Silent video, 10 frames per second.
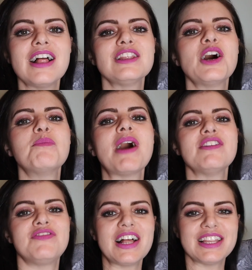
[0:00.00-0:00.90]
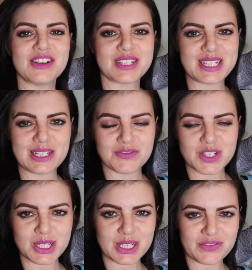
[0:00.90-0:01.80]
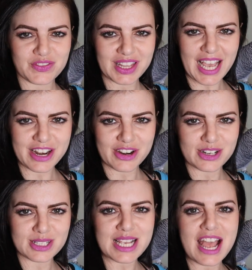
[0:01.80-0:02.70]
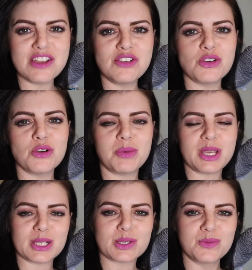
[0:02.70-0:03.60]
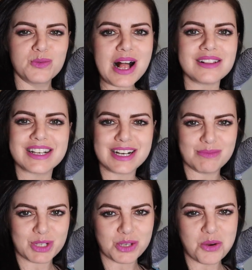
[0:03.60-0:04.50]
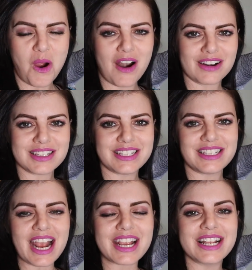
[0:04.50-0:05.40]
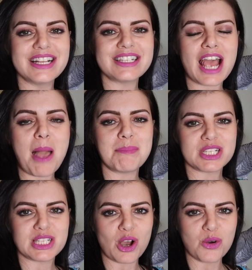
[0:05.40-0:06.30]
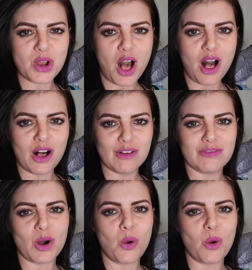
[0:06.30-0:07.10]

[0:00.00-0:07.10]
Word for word: Hello, my fellow sniffers, flighters, and newbies. Welcome to our second episode of